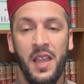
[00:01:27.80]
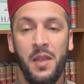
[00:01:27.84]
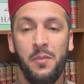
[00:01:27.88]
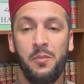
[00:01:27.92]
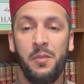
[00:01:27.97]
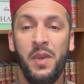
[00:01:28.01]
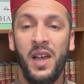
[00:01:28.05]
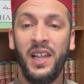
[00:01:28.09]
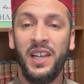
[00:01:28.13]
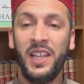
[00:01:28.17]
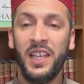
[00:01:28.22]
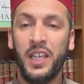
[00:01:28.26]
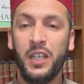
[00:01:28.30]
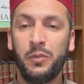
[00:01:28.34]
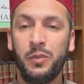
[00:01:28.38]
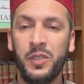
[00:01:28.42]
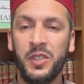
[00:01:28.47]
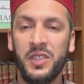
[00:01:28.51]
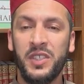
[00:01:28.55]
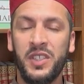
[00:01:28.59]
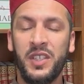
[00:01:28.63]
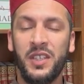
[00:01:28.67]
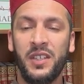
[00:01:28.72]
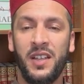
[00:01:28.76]
Malik
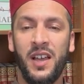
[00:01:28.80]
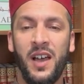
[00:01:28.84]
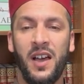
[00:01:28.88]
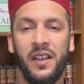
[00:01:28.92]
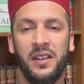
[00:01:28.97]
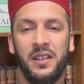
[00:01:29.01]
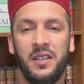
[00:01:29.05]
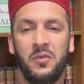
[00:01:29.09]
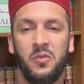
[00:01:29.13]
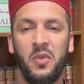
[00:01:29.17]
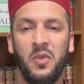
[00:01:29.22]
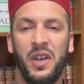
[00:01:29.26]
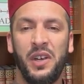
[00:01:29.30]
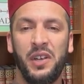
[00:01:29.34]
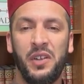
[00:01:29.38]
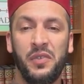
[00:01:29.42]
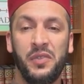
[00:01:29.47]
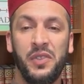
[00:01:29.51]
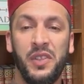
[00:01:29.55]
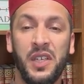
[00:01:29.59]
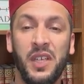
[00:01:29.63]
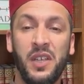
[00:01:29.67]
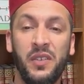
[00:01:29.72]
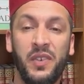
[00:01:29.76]
ibn Dinar, one
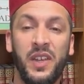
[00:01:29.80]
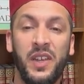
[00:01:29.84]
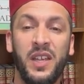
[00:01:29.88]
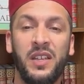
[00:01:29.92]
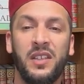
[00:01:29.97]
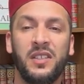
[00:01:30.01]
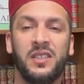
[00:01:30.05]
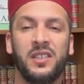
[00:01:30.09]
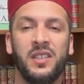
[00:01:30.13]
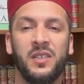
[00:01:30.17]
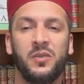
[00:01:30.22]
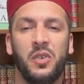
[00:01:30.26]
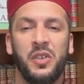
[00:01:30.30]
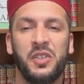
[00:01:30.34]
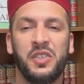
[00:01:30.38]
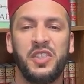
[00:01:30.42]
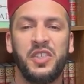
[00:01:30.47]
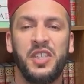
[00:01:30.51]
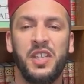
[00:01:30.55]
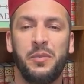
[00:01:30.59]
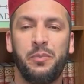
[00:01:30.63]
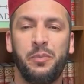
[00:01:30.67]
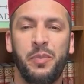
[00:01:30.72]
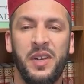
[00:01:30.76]
of the great
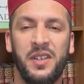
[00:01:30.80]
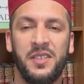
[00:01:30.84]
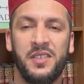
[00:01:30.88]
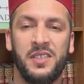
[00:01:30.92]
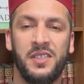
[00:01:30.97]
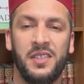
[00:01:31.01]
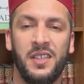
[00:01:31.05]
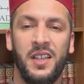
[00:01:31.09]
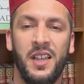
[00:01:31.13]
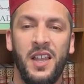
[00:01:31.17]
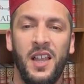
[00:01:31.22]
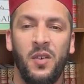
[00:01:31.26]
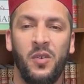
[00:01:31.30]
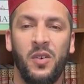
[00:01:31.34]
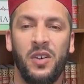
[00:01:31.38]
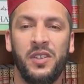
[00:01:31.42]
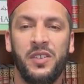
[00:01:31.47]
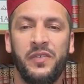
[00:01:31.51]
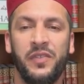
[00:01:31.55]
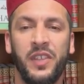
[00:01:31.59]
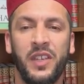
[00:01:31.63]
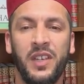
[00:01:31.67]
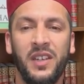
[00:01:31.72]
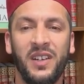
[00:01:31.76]
worshippers, one
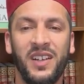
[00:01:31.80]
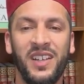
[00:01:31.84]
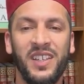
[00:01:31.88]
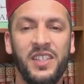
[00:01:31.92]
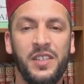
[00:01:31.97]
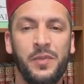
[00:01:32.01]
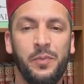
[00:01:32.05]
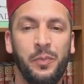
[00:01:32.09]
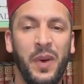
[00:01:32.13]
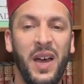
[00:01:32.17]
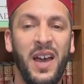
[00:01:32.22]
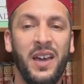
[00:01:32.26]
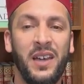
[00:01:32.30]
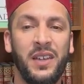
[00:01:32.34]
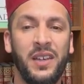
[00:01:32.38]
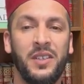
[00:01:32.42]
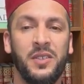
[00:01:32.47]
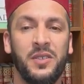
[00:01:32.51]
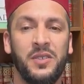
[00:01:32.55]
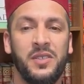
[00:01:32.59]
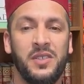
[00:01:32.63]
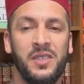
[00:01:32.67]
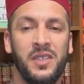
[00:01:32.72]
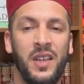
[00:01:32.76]
of the great
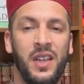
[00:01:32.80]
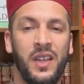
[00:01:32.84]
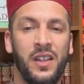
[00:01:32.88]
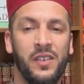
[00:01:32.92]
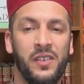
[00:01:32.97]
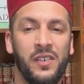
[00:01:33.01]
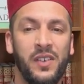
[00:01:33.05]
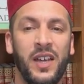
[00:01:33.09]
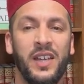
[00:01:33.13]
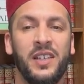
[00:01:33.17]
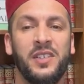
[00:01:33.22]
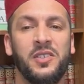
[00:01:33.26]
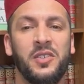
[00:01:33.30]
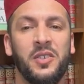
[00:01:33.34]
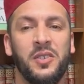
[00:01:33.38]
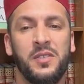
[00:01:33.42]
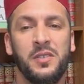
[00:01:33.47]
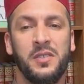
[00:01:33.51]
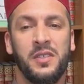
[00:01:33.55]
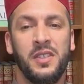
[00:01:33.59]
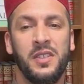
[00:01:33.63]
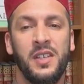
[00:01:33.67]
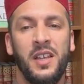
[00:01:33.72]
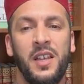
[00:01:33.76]
pious,
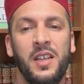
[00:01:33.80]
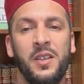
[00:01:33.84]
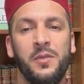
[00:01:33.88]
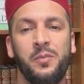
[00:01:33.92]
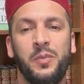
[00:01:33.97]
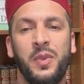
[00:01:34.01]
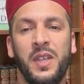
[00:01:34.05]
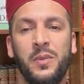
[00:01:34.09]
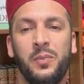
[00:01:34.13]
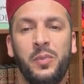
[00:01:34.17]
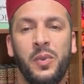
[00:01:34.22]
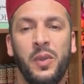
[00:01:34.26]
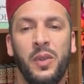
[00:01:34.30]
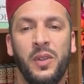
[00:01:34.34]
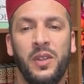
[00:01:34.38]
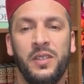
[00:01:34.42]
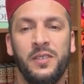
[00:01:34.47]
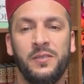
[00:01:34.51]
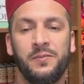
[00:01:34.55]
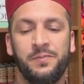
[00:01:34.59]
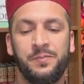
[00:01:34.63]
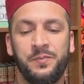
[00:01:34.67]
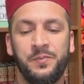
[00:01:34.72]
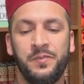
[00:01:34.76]
righteous people,
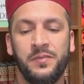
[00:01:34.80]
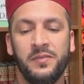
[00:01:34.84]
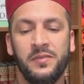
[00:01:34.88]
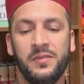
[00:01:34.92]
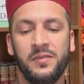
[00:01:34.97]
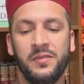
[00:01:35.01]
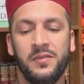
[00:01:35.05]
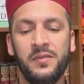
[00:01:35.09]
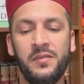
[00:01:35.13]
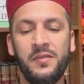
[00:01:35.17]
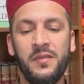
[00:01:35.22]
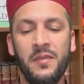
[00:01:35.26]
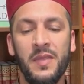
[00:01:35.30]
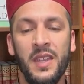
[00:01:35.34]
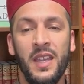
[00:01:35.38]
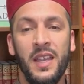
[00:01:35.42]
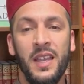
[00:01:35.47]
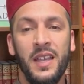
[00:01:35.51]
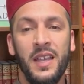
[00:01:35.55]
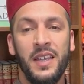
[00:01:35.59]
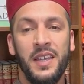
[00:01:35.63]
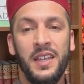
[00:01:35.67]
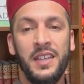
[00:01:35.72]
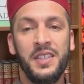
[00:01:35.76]

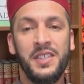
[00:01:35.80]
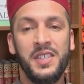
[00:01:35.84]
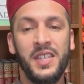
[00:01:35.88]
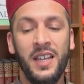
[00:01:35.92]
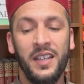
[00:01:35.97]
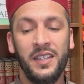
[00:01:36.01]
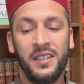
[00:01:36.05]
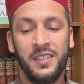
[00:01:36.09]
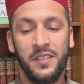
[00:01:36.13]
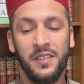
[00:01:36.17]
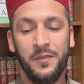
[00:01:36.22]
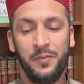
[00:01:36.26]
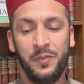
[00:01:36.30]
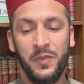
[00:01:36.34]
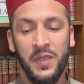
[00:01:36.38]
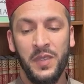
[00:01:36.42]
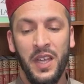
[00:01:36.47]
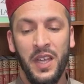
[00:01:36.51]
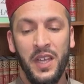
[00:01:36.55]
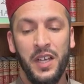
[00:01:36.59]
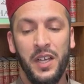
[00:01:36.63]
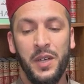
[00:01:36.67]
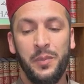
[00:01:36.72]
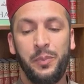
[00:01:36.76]
he said,
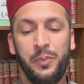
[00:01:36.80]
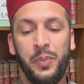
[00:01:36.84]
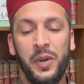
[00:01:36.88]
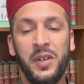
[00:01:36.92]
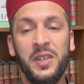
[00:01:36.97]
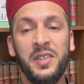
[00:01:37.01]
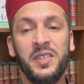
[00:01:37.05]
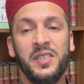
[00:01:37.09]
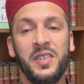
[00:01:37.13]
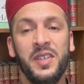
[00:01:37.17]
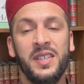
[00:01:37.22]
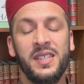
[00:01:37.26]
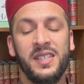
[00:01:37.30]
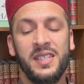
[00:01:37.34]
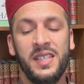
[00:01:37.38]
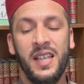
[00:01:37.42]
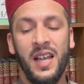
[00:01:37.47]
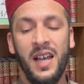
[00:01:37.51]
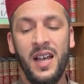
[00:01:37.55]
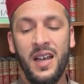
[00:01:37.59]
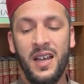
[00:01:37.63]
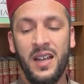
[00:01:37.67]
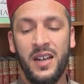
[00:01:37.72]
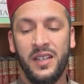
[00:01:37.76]
a person's
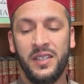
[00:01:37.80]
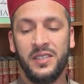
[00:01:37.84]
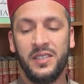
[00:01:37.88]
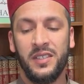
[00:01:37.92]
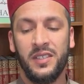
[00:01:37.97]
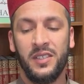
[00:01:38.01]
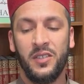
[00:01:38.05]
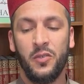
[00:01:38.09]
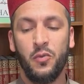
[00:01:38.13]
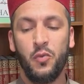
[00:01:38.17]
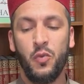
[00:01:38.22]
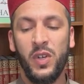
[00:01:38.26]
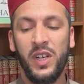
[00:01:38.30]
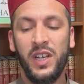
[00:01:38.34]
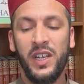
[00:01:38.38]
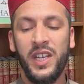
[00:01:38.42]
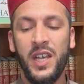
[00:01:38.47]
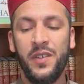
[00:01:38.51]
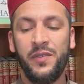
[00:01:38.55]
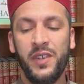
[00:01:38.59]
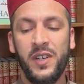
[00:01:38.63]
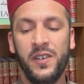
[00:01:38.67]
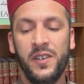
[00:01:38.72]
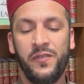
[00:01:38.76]
heart will
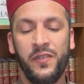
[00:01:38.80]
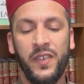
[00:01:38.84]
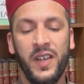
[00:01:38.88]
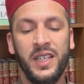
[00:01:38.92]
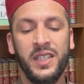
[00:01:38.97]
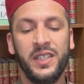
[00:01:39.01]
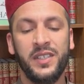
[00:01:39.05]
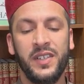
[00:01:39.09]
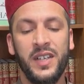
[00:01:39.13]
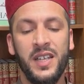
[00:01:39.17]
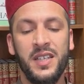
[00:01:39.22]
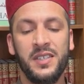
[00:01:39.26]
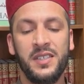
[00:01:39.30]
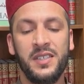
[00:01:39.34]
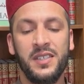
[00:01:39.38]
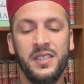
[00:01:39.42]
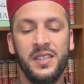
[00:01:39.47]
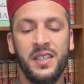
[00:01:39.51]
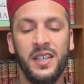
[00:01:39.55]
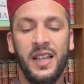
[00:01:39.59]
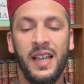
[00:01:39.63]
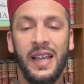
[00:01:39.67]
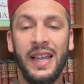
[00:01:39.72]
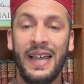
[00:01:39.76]
never find
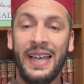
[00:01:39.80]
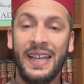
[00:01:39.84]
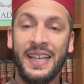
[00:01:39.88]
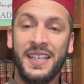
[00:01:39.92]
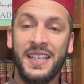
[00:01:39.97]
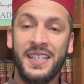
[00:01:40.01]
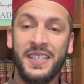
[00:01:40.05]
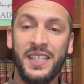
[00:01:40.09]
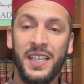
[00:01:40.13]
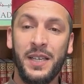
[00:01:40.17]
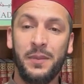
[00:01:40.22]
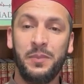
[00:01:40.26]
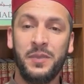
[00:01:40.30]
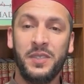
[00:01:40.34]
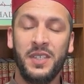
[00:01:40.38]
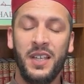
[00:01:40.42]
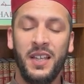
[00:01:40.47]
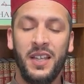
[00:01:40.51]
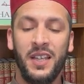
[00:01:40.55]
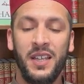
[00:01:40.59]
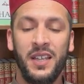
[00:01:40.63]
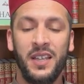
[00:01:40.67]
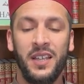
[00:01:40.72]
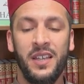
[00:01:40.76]
rest except
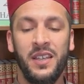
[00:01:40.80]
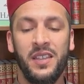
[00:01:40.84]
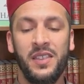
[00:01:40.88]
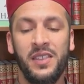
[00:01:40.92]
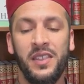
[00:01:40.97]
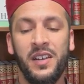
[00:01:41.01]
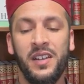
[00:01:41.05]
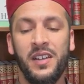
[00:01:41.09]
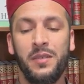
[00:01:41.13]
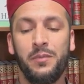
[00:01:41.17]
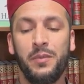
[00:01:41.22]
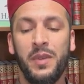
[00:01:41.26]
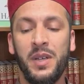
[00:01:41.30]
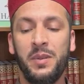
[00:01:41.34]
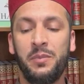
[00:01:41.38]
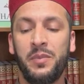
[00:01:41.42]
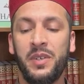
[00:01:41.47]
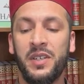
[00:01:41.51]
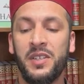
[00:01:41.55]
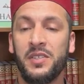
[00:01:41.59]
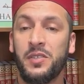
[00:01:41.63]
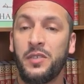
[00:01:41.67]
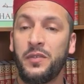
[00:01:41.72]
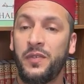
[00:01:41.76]
in the
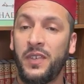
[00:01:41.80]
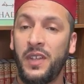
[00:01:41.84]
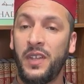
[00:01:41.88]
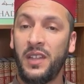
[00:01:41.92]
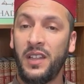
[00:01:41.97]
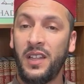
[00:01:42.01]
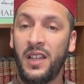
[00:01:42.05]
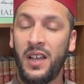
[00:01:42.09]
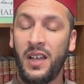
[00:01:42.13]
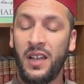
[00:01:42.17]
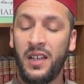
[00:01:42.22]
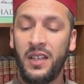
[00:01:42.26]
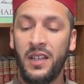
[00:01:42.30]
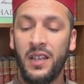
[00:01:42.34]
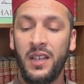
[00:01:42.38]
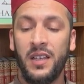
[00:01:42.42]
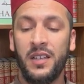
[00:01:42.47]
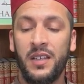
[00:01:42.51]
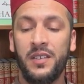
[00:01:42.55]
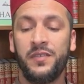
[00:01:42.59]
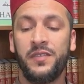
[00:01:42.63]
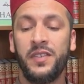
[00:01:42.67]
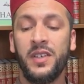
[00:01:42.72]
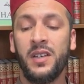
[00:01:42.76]
remembrance of Allah.
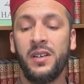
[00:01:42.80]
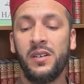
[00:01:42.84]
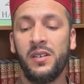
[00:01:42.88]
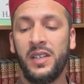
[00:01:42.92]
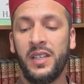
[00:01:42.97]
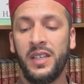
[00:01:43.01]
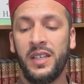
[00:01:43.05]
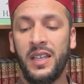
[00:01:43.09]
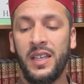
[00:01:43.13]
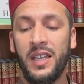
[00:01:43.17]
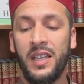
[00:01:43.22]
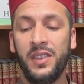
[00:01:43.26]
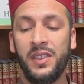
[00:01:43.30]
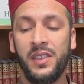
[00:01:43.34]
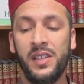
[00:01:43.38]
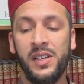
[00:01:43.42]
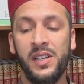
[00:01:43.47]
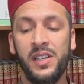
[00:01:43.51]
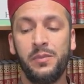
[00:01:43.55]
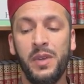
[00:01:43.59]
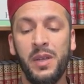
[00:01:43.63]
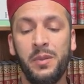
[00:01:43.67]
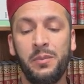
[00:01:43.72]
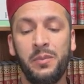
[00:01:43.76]
Verily, in the
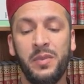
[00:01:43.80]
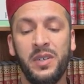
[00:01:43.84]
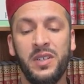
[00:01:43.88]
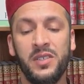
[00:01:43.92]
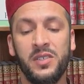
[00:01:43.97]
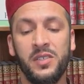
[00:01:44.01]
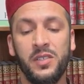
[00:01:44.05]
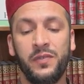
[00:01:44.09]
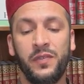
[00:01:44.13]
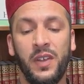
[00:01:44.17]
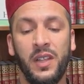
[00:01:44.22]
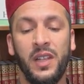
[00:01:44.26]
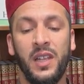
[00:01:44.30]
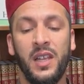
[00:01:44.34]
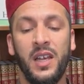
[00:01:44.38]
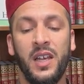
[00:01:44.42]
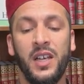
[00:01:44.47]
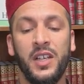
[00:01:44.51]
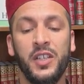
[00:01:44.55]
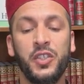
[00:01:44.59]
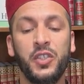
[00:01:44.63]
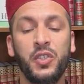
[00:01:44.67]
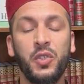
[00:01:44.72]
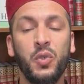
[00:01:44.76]
remembrance of
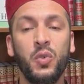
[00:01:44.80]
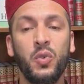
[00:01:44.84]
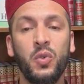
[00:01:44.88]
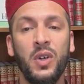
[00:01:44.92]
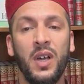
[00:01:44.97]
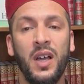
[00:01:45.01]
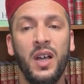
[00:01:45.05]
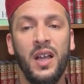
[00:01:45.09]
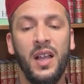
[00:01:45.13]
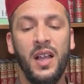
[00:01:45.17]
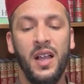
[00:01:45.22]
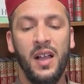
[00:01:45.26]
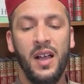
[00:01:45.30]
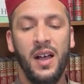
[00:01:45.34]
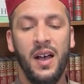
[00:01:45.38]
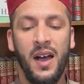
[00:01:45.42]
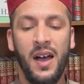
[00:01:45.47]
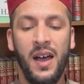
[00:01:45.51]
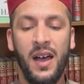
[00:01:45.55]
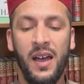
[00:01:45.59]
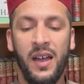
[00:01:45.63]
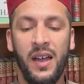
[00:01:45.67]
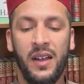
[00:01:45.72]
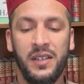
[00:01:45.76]
Allah, do
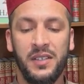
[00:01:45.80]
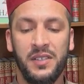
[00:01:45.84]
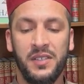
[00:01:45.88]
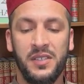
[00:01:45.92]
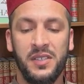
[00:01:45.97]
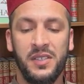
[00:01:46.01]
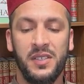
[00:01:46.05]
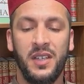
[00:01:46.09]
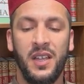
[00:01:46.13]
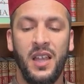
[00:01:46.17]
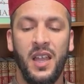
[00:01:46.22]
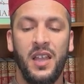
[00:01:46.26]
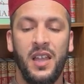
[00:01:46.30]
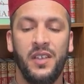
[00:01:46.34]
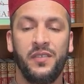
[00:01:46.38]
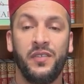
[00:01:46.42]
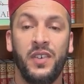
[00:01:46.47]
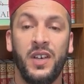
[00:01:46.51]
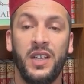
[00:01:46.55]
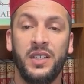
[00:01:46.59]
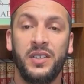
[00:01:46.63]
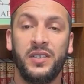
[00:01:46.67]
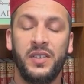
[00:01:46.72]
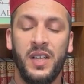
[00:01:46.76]
hearts
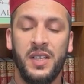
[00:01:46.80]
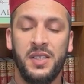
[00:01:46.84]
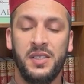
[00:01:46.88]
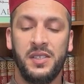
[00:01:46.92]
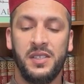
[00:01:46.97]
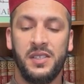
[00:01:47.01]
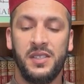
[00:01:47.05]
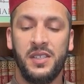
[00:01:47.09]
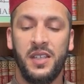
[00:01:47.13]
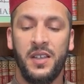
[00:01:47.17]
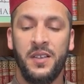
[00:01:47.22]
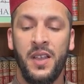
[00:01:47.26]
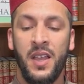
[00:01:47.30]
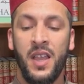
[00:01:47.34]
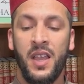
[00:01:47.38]
find rest.